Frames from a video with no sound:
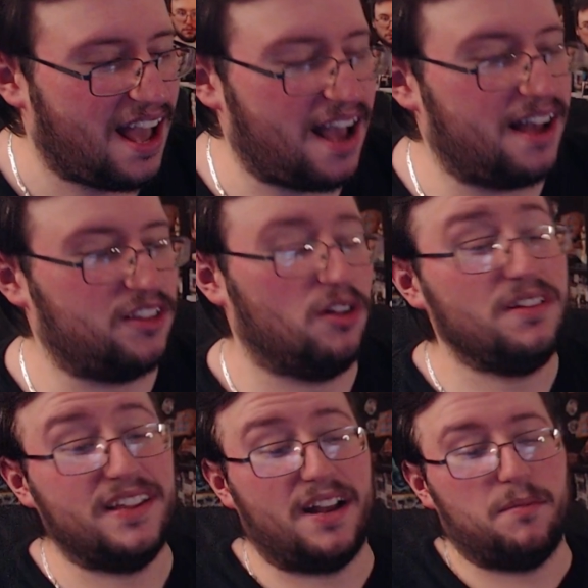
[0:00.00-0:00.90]
uh, the only
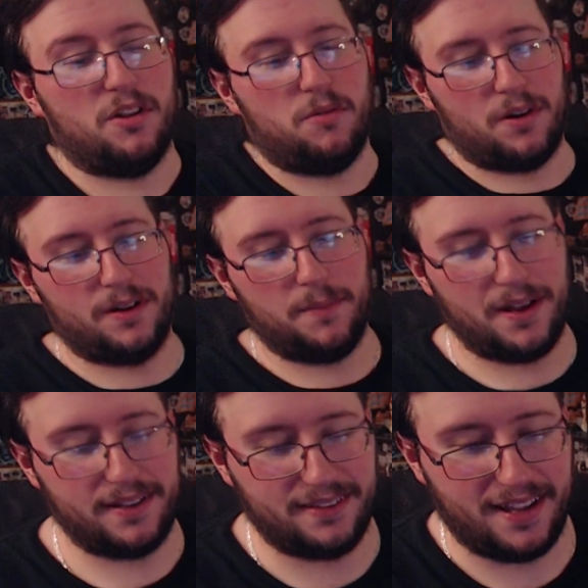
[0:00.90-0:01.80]
thing I'm a little worried
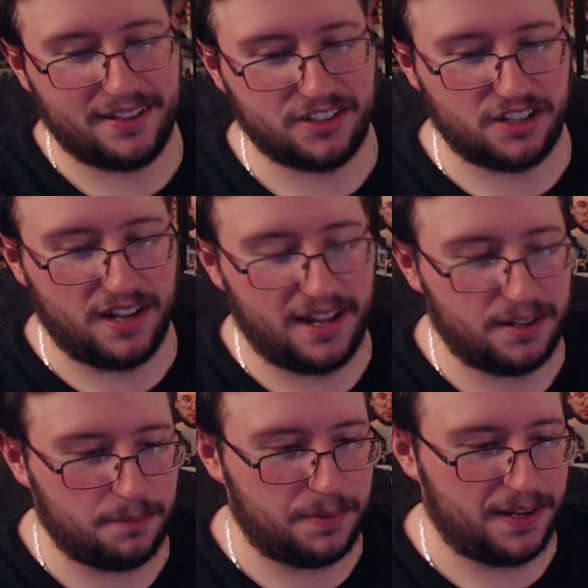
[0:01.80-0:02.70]
about is that it's going to end
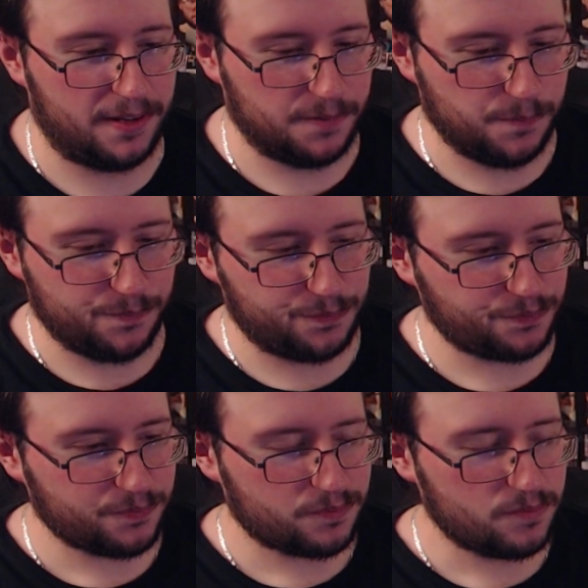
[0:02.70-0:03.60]
up being
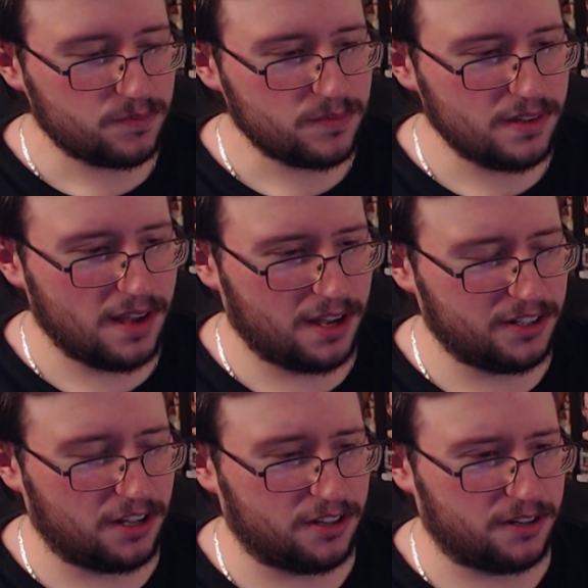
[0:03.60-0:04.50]

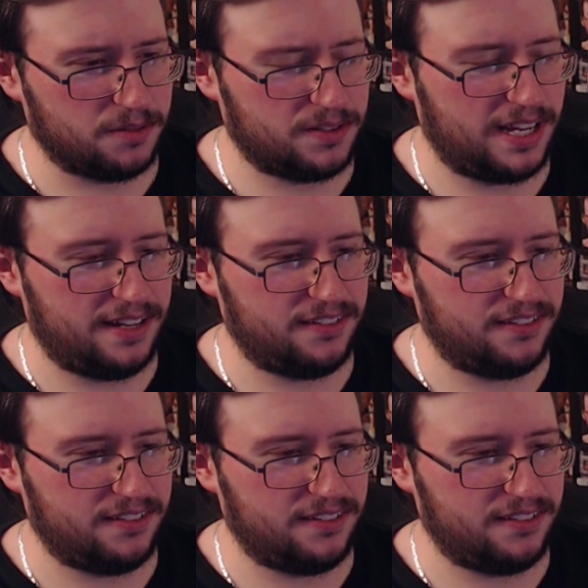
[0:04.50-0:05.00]
another teen